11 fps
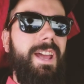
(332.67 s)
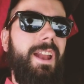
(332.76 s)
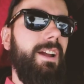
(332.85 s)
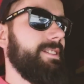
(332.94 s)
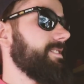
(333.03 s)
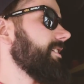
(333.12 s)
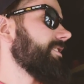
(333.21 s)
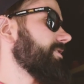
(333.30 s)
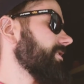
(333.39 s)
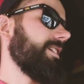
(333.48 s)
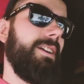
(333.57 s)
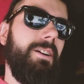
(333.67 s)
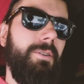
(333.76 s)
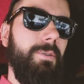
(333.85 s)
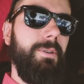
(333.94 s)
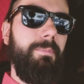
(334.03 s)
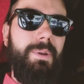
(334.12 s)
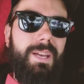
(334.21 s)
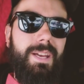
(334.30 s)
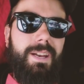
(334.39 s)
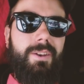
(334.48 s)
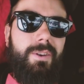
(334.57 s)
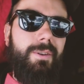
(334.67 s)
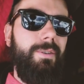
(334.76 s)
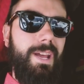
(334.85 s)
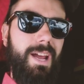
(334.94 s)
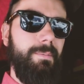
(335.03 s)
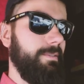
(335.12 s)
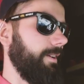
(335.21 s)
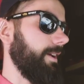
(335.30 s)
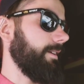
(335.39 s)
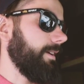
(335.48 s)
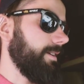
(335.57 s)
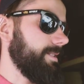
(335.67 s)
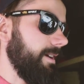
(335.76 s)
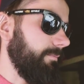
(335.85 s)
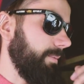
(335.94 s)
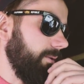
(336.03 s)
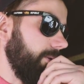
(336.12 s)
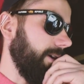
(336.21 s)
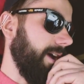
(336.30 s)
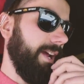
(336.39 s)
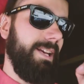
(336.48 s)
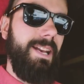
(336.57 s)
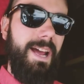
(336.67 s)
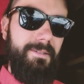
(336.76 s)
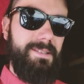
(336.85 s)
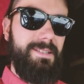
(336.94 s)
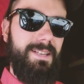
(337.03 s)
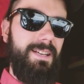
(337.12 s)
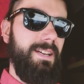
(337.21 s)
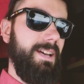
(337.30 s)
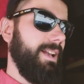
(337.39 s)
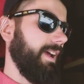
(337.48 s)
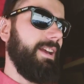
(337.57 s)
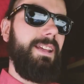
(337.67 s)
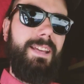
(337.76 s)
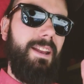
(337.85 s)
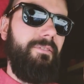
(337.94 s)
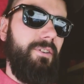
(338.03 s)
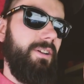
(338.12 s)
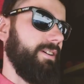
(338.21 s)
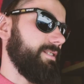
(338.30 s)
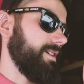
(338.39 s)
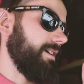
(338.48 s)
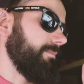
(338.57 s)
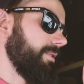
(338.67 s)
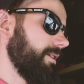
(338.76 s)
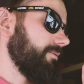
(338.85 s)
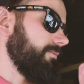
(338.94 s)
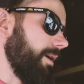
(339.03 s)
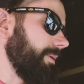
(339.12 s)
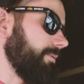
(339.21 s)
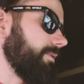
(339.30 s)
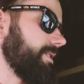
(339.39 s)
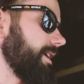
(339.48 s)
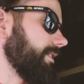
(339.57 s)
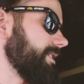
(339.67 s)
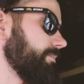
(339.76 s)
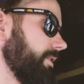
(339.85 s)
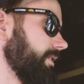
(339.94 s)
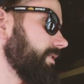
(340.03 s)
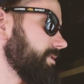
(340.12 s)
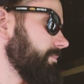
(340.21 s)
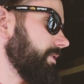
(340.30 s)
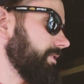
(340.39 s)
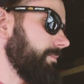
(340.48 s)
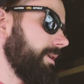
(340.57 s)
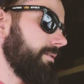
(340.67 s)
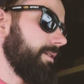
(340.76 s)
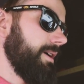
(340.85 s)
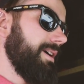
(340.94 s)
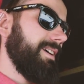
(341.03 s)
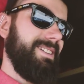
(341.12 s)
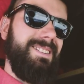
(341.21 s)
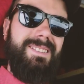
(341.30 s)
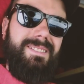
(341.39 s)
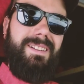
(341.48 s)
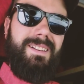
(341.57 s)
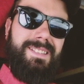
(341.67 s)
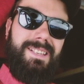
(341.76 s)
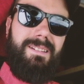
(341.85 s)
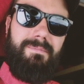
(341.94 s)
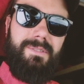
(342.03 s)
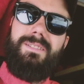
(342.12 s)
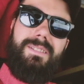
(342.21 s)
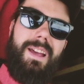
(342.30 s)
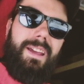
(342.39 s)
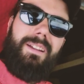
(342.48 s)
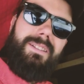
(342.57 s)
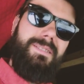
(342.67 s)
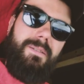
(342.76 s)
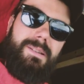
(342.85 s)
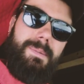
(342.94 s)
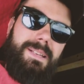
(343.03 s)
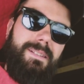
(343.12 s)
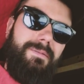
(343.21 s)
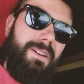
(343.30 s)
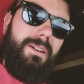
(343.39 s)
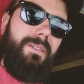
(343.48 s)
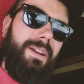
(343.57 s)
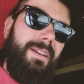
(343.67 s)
And honestly, it's just kinda cool to be in a new camper van, and a self-built one. I can now see, like I didn't get it for a long time, why people would take these Sprinters and build them out, because it seemed like so expensive and you don't